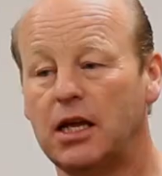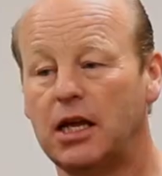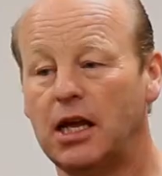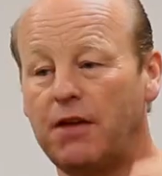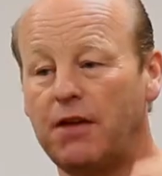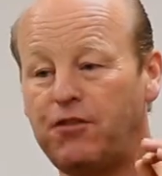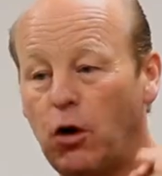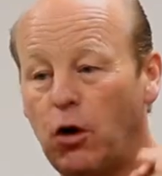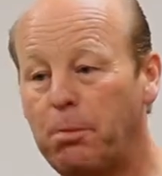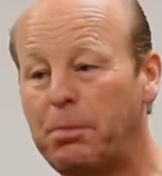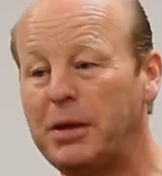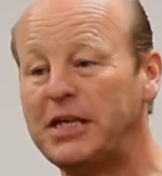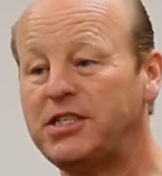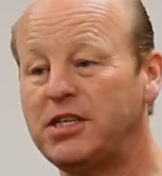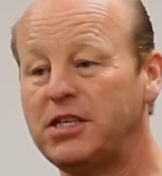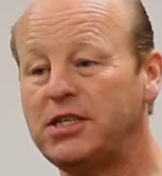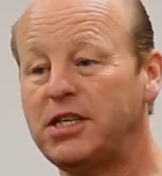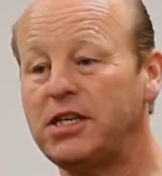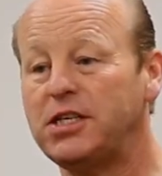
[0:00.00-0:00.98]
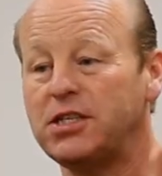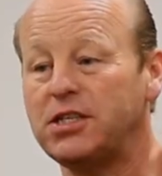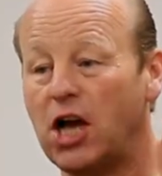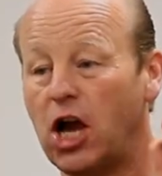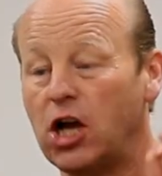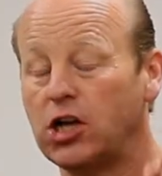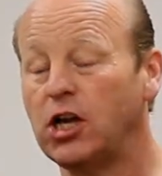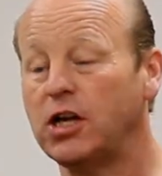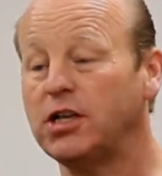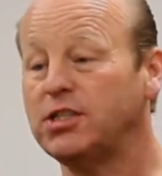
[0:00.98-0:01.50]
If your businesses are
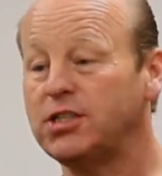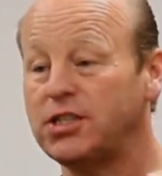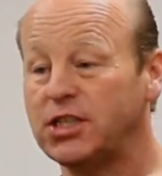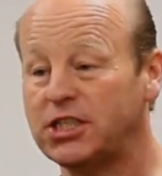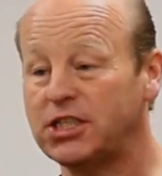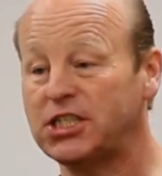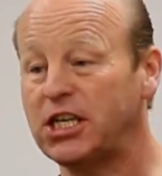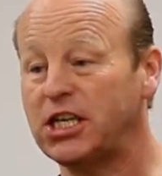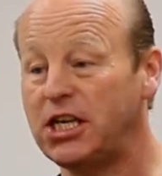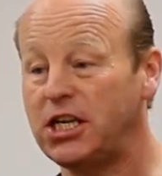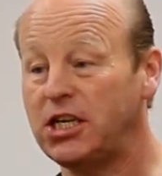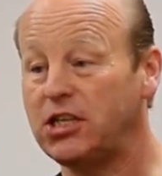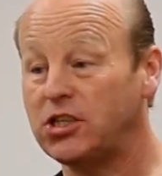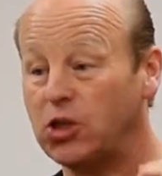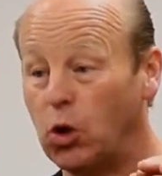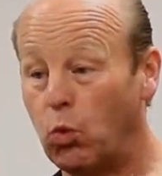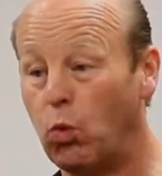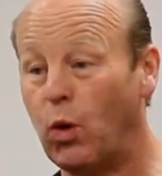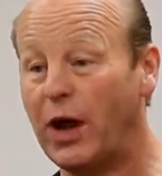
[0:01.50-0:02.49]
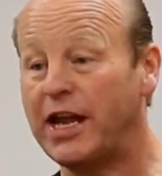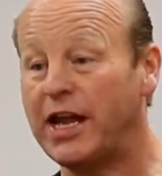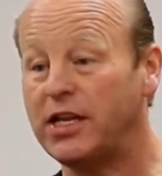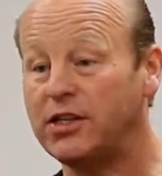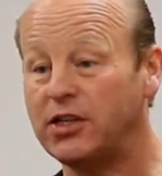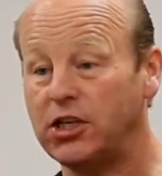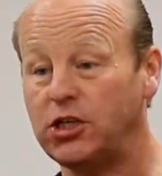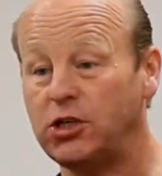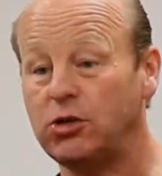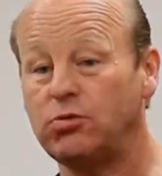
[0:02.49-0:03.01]
going to succeed the way
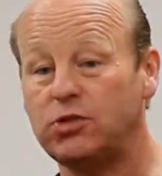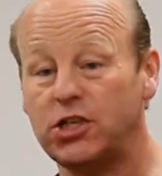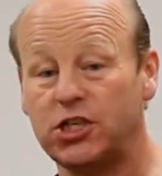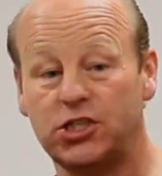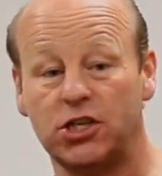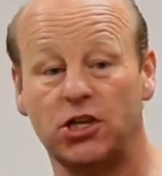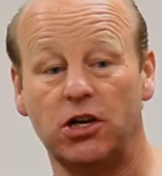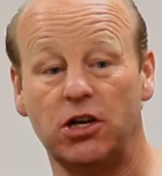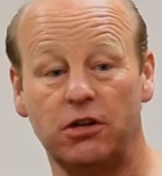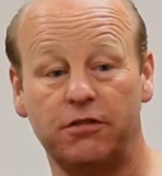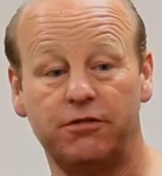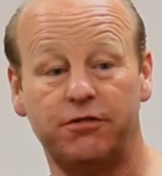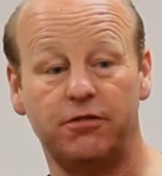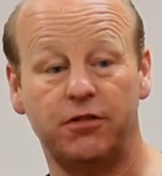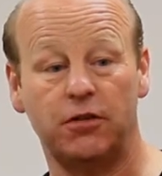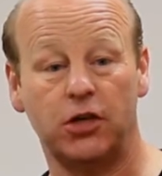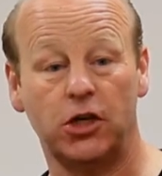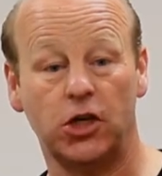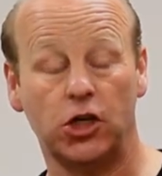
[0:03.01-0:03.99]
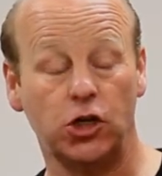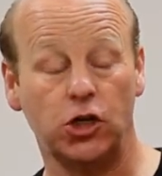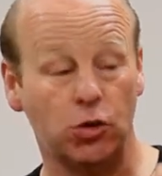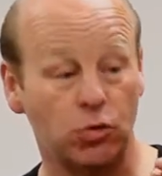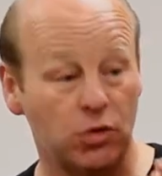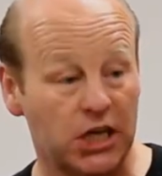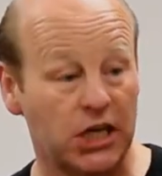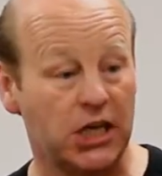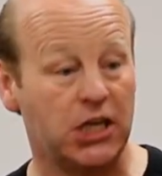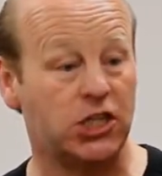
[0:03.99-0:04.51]
that you deserve, you
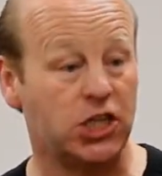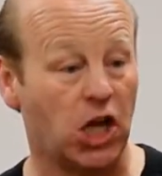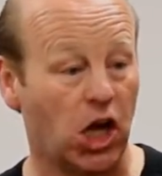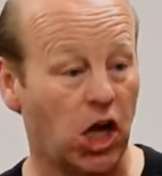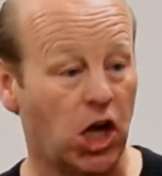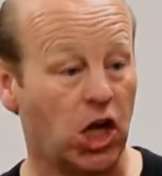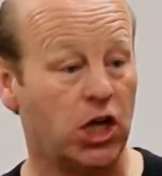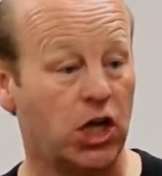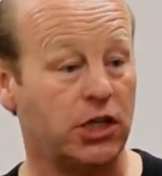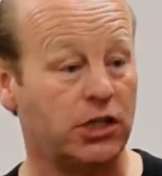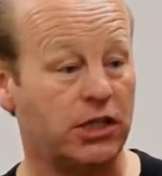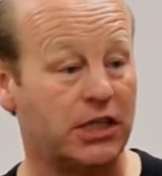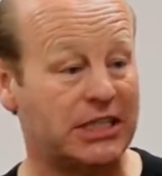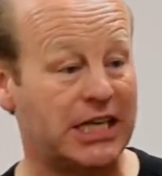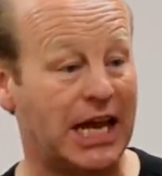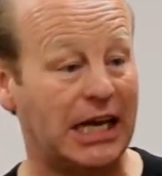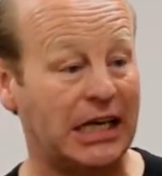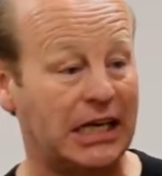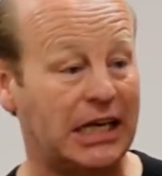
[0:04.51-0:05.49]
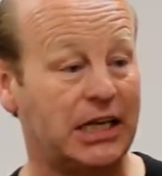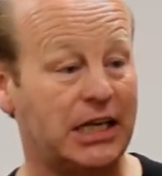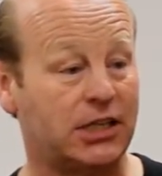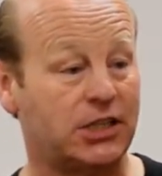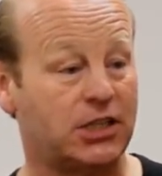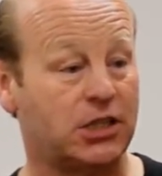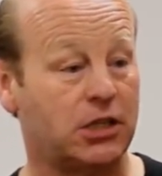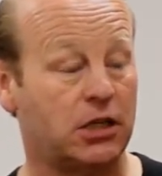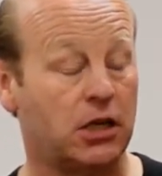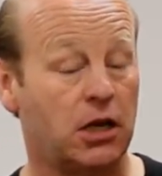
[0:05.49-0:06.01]
need to learn the
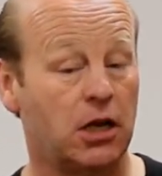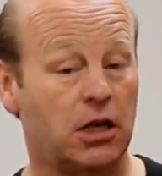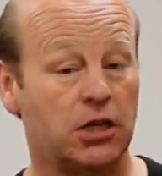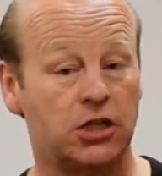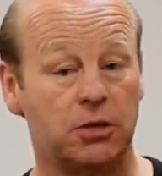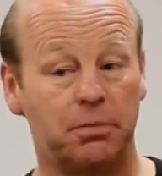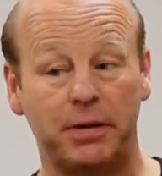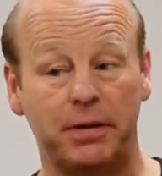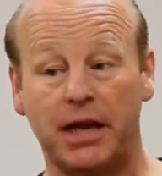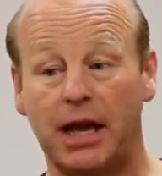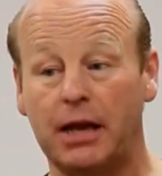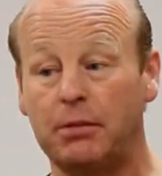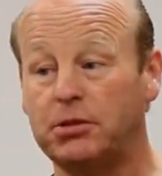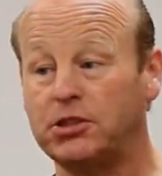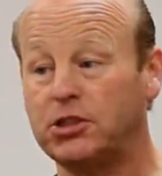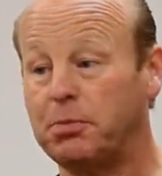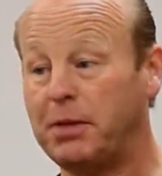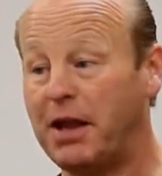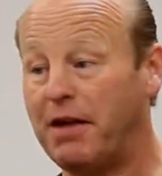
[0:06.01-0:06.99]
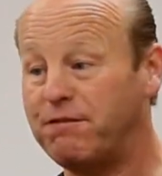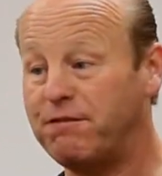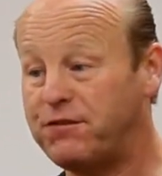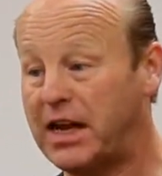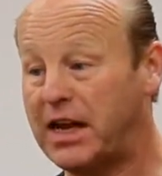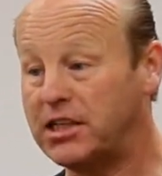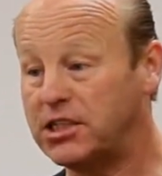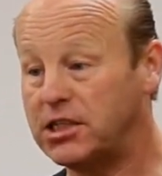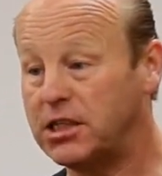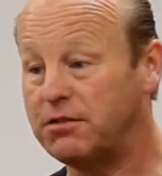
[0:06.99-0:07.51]
techniques to be able to be
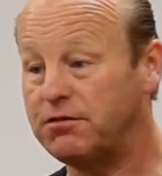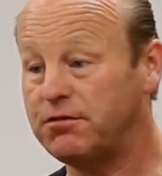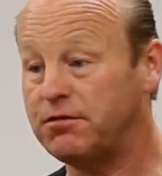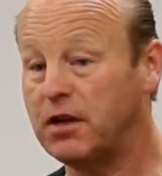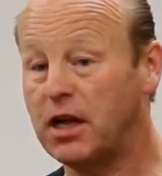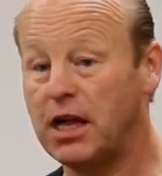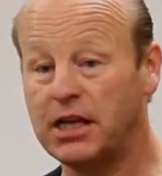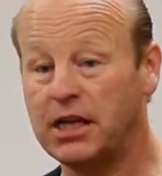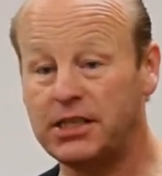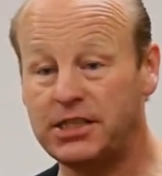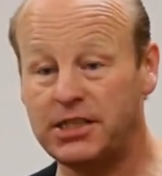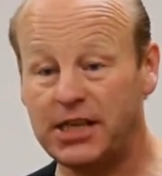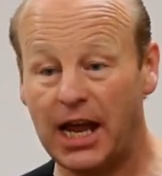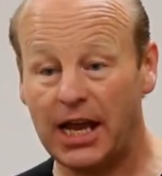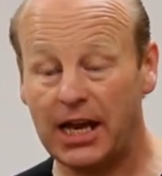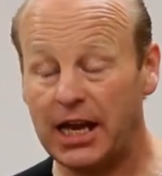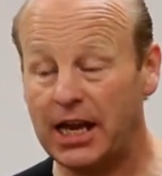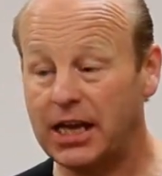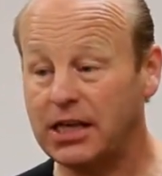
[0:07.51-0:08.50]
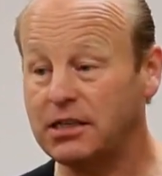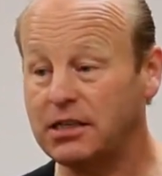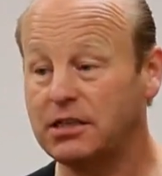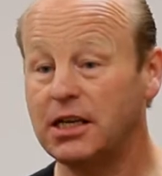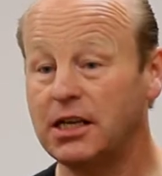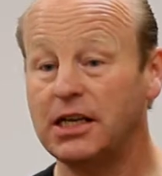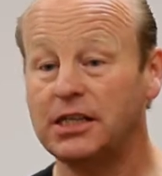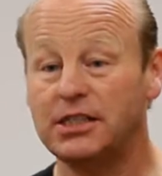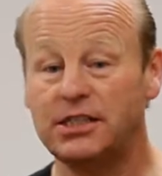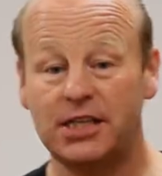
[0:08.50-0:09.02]
effective day in,
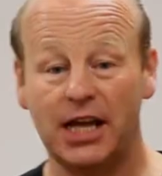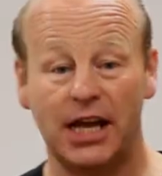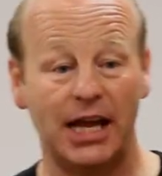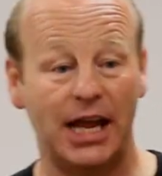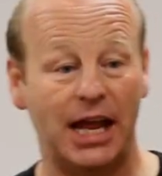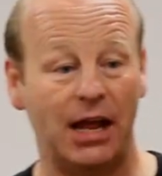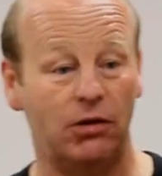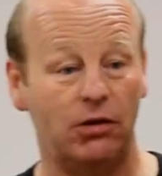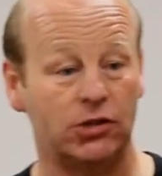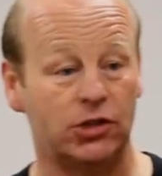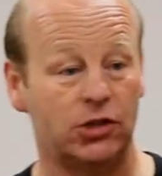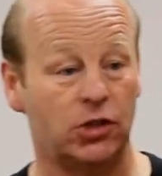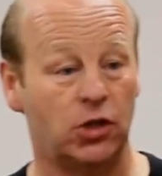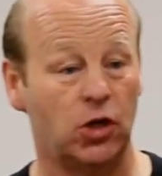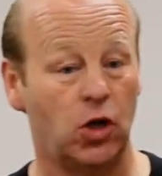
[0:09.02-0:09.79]
day out.